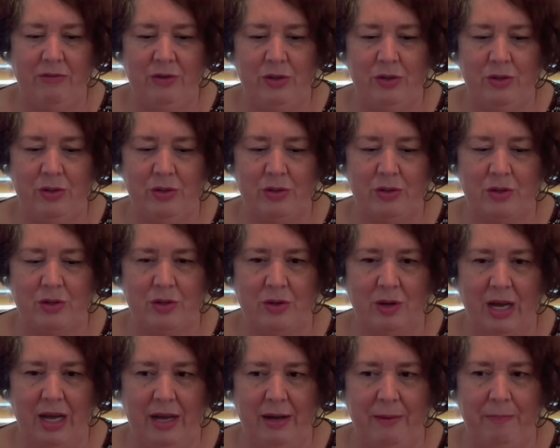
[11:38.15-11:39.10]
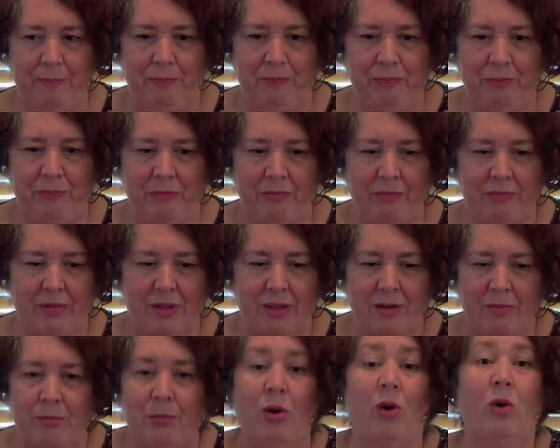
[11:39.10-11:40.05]
used
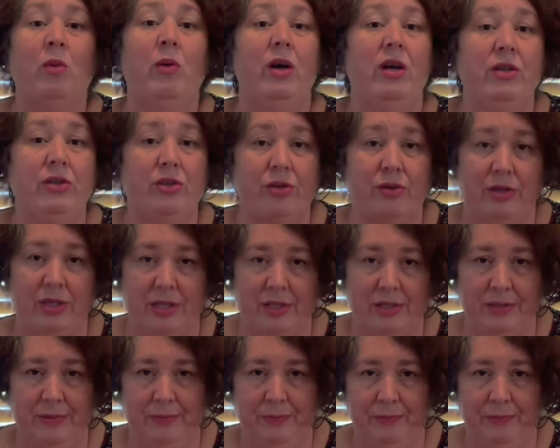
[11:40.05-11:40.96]
poor word choice.